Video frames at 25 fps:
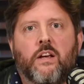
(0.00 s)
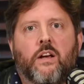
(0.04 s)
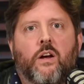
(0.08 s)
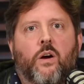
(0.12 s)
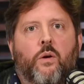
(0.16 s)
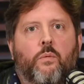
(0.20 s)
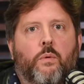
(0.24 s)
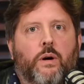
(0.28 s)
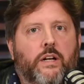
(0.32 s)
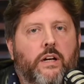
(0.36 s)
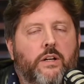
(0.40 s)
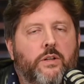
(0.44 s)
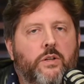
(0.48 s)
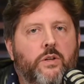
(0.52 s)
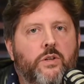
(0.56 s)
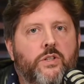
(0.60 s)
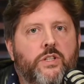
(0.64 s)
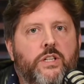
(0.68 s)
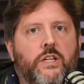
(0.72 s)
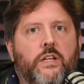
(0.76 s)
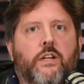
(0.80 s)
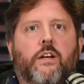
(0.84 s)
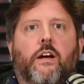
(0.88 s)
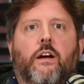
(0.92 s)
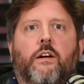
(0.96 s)
What I do
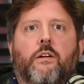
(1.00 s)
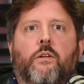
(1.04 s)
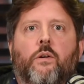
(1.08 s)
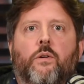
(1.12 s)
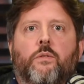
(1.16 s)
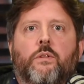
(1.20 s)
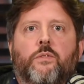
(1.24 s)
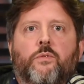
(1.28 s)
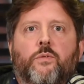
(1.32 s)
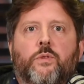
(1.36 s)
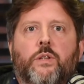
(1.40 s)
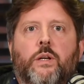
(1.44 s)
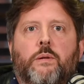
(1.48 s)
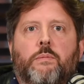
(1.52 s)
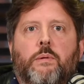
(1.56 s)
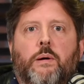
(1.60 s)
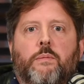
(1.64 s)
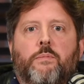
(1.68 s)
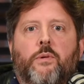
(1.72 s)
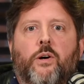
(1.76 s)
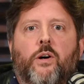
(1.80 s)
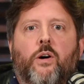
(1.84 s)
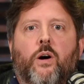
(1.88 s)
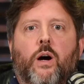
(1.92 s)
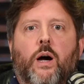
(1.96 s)
see going on Onder
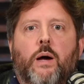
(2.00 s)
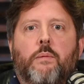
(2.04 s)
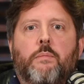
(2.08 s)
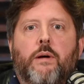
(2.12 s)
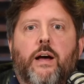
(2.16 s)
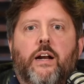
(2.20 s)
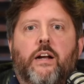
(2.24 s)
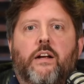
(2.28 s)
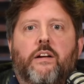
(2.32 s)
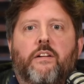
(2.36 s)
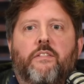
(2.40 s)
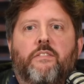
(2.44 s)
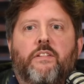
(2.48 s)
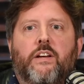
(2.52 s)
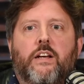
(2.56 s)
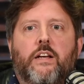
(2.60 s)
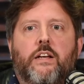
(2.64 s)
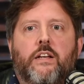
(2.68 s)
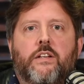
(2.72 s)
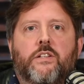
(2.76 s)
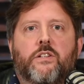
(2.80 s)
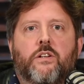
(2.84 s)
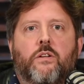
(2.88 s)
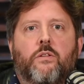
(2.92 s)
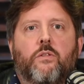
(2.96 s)
Papegaaiberg, there
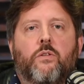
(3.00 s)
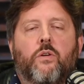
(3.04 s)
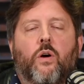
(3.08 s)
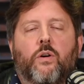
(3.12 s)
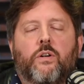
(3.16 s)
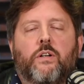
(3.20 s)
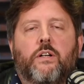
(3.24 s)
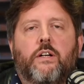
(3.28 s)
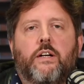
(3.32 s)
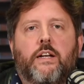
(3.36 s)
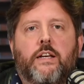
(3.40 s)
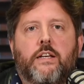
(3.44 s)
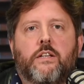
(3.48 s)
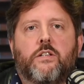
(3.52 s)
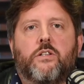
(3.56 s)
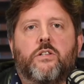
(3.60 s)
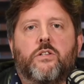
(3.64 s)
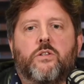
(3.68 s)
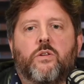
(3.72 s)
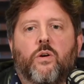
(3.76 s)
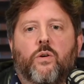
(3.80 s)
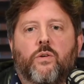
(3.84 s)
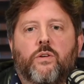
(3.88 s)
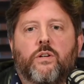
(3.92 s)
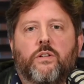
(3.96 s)
is a lot less
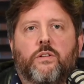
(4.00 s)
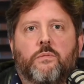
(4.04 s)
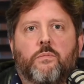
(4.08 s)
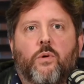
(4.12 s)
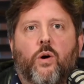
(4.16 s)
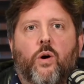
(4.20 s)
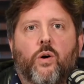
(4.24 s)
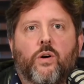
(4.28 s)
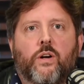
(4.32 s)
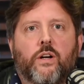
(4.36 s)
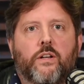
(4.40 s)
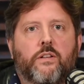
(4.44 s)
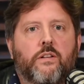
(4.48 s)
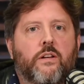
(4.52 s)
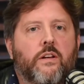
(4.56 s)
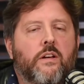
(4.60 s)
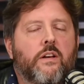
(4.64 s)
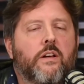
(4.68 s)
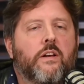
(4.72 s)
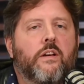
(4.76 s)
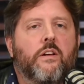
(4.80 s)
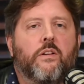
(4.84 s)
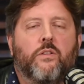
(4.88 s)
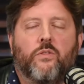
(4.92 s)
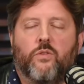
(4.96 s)
stock in the market.
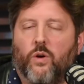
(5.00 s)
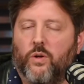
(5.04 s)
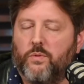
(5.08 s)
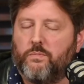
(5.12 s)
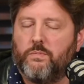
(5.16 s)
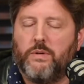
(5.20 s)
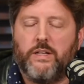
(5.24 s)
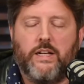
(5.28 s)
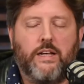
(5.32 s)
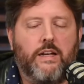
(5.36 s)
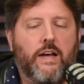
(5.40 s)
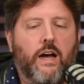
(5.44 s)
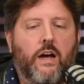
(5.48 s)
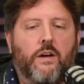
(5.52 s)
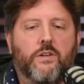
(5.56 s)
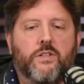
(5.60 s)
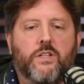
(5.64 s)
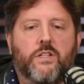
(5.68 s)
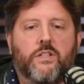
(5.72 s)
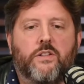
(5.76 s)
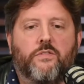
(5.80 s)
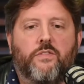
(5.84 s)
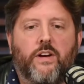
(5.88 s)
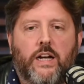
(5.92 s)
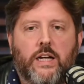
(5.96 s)
Not many
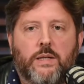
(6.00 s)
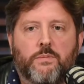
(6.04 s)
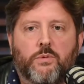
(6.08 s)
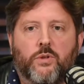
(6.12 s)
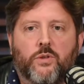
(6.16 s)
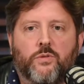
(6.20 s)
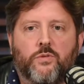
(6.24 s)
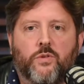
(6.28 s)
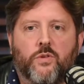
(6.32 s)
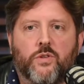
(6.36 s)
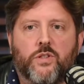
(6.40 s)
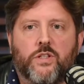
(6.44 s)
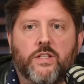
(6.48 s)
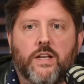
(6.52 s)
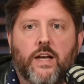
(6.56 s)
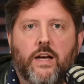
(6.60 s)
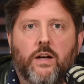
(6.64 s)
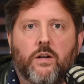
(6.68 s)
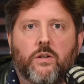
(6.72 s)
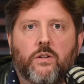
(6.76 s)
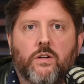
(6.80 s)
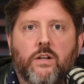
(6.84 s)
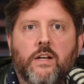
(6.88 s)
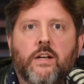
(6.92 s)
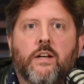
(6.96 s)
houses available for
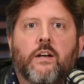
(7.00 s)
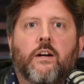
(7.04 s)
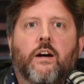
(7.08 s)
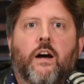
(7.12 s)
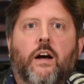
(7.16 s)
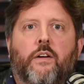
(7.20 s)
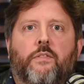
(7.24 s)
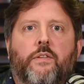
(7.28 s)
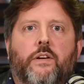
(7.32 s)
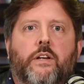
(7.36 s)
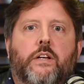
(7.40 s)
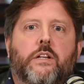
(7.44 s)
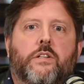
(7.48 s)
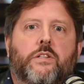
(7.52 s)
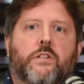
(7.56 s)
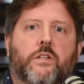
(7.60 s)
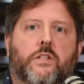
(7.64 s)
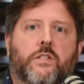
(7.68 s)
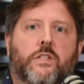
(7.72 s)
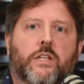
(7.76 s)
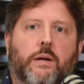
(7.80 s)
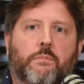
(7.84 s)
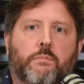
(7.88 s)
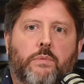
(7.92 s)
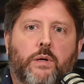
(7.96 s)
sale. I think it's a
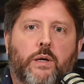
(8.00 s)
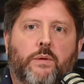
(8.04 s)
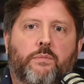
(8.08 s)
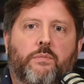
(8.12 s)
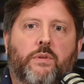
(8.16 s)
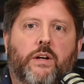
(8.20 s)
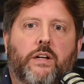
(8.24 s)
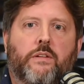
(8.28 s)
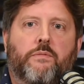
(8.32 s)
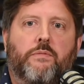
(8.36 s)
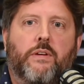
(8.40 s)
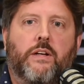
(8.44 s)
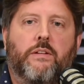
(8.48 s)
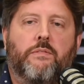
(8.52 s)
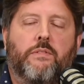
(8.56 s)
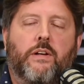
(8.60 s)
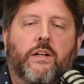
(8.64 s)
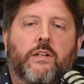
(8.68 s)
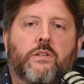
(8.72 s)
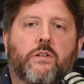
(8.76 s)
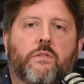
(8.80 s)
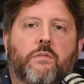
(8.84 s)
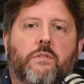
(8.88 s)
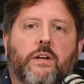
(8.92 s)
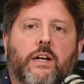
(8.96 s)
suburb
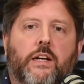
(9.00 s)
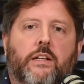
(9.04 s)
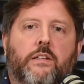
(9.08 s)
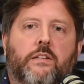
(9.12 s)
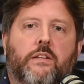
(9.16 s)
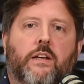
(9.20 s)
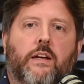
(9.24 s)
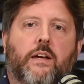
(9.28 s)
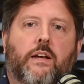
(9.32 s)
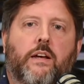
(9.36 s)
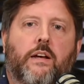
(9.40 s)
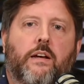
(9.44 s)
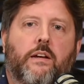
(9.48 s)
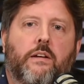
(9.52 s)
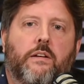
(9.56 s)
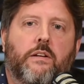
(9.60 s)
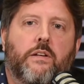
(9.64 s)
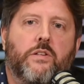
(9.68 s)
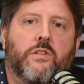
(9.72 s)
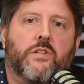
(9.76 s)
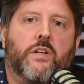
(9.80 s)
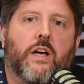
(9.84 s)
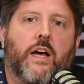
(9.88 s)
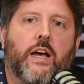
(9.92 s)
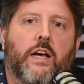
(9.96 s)
that
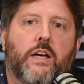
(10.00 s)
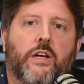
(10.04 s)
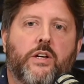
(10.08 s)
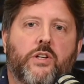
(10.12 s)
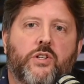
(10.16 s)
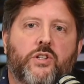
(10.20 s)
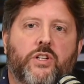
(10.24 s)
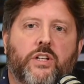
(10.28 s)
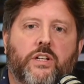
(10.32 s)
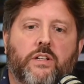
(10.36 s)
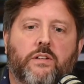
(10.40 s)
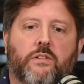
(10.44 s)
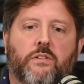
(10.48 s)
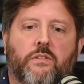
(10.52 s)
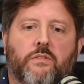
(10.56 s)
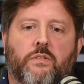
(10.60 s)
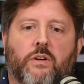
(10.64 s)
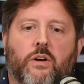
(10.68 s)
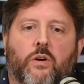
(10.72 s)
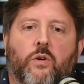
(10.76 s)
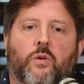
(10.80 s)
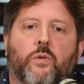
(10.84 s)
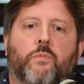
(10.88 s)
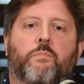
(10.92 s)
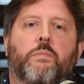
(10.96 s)
is aging
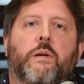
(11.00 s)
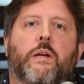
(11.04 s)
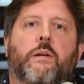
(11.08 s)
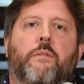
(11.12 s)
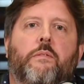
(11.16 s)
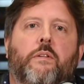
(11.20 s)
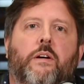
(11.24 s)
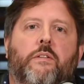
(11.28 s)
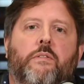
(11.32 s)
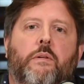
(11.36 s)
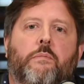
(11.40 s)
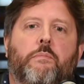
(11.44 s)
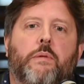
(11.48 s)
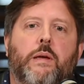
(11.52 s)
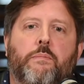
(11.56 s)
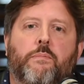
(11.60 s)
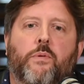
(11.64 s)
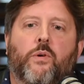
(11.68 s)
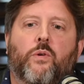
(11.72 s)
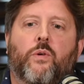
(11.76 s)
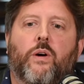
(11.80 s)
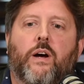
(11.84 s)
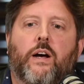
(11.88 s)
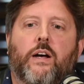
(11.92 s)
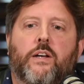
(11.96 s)
the
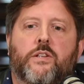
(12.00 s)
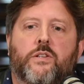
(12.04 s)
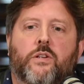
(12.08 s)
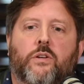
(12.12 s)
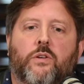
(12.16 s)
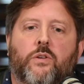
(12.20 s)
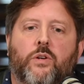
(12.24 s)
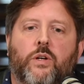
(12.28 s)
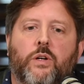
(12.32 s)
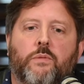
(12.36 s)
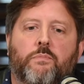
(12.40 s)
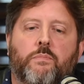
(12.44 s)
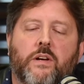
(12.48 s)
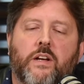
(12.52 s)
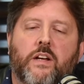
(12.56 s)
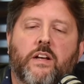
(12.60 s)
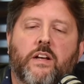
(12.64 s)
people as a group.